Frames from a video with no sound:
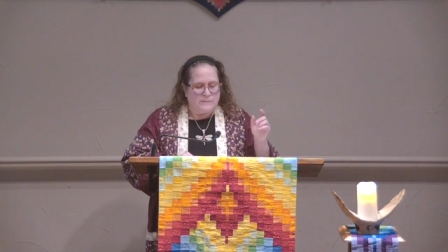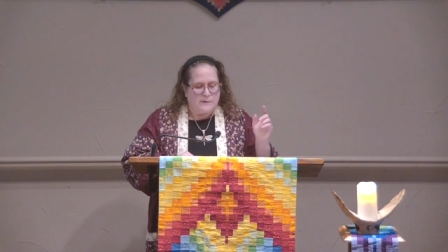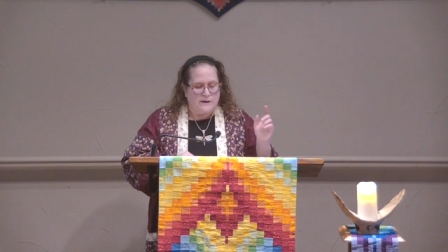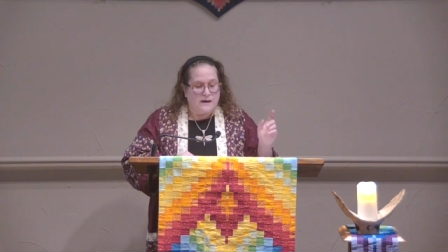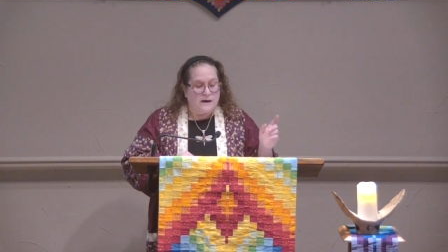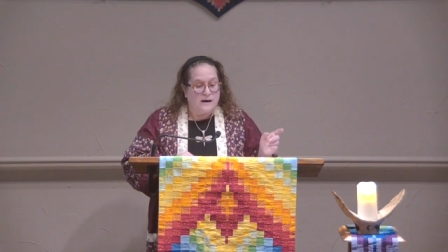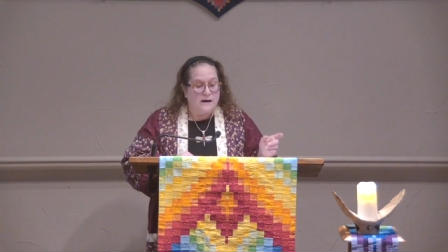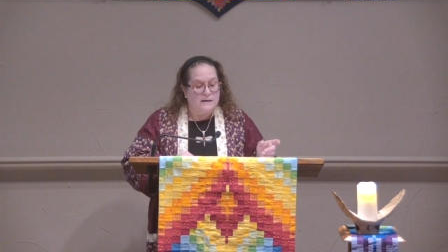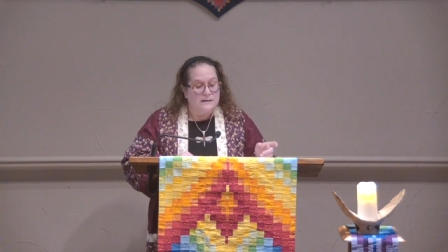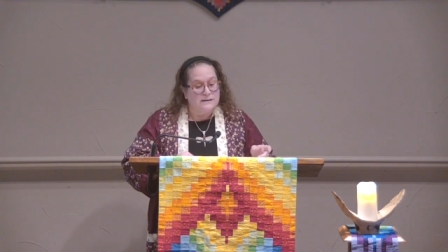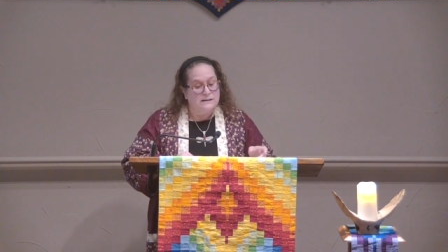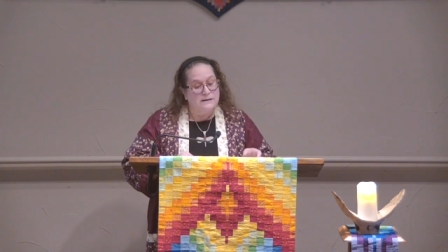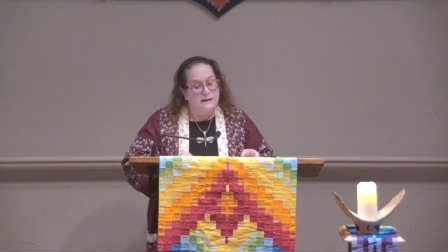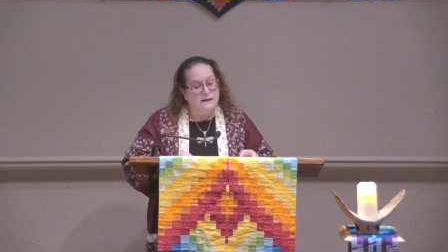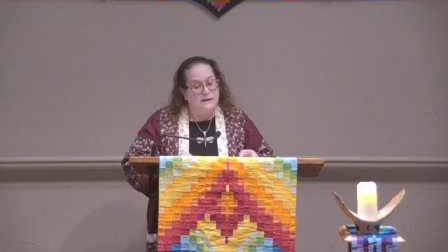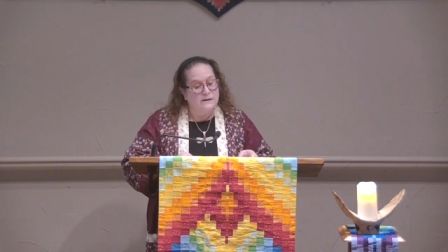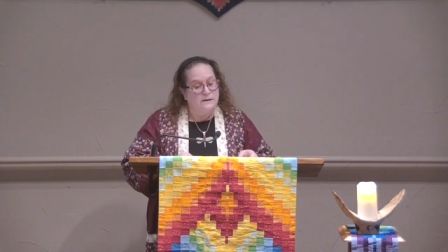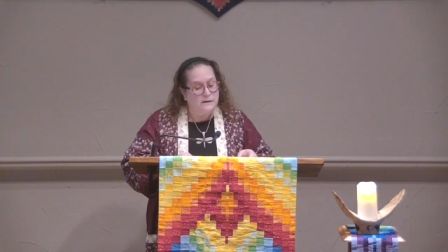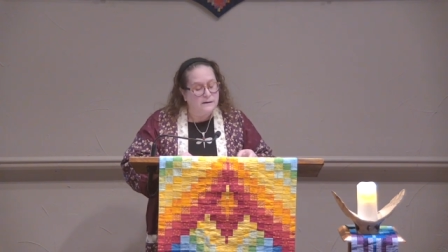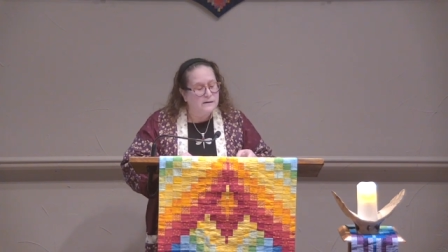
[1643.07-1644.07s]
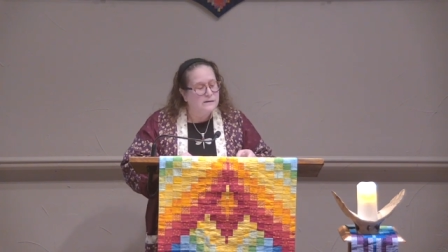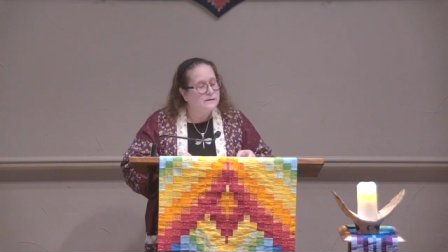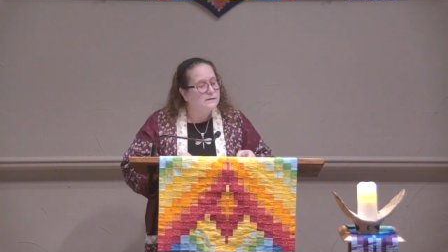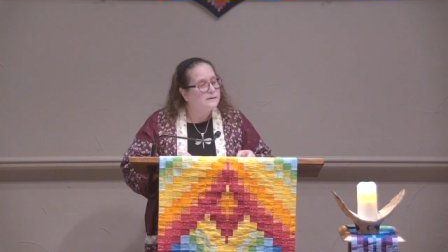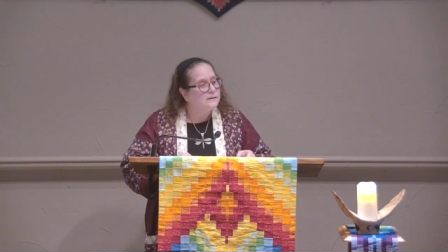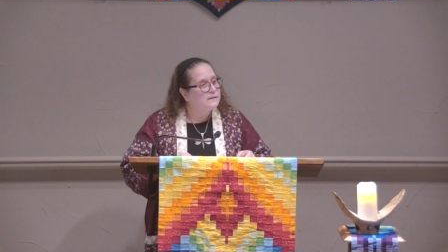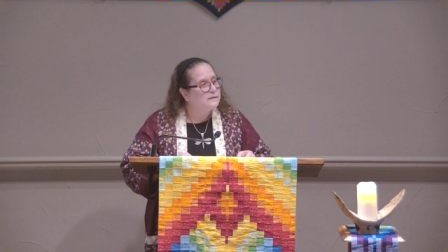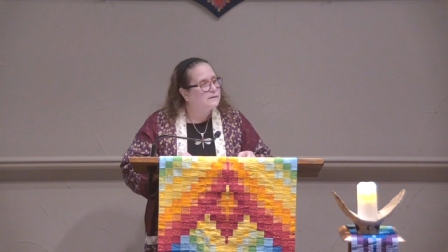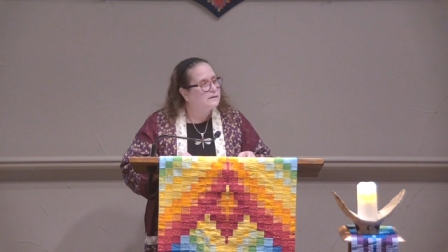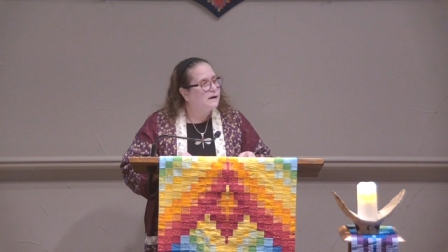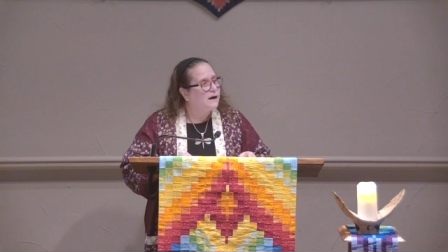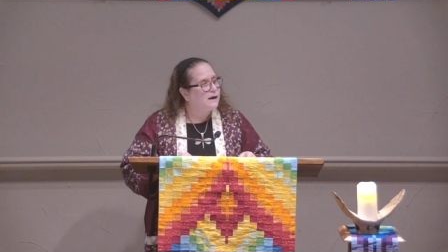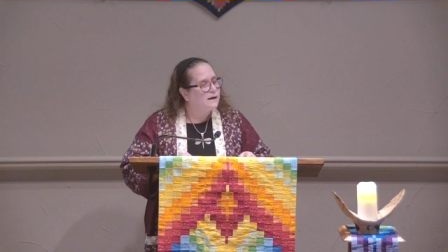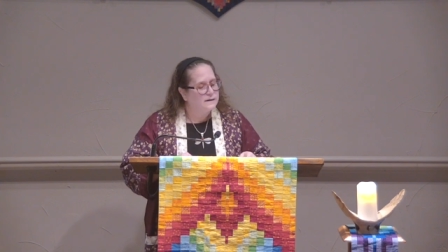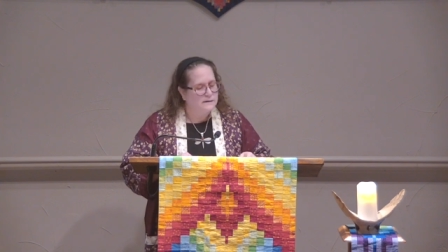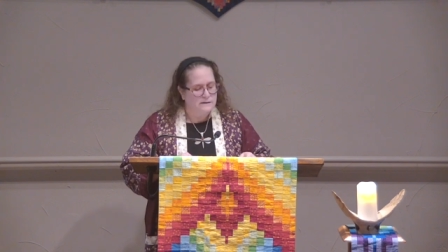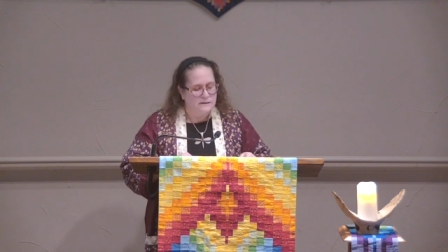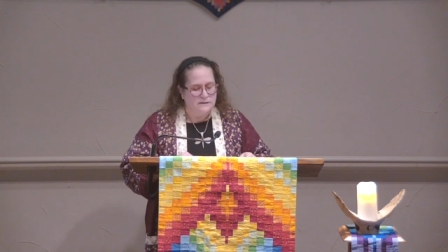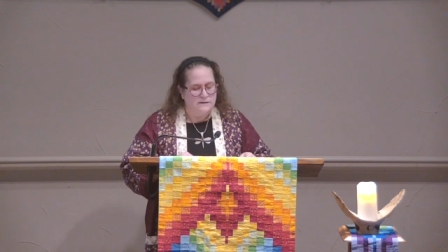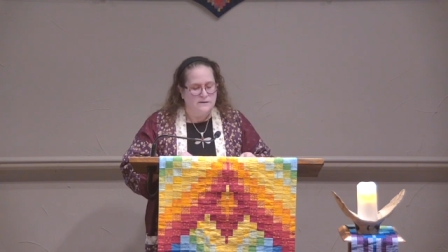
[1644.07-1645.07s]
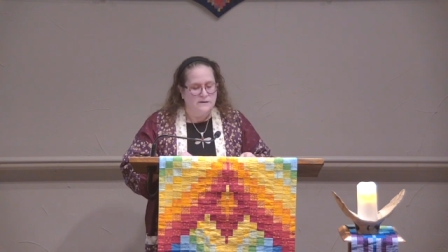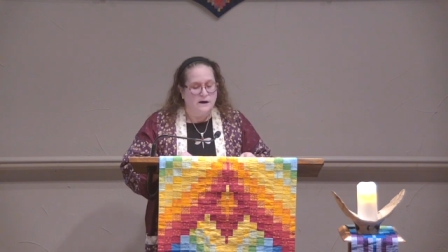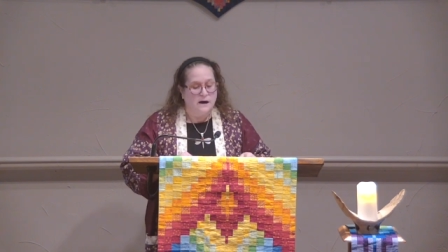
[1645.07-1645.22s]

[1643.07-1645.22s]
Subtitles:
because they could not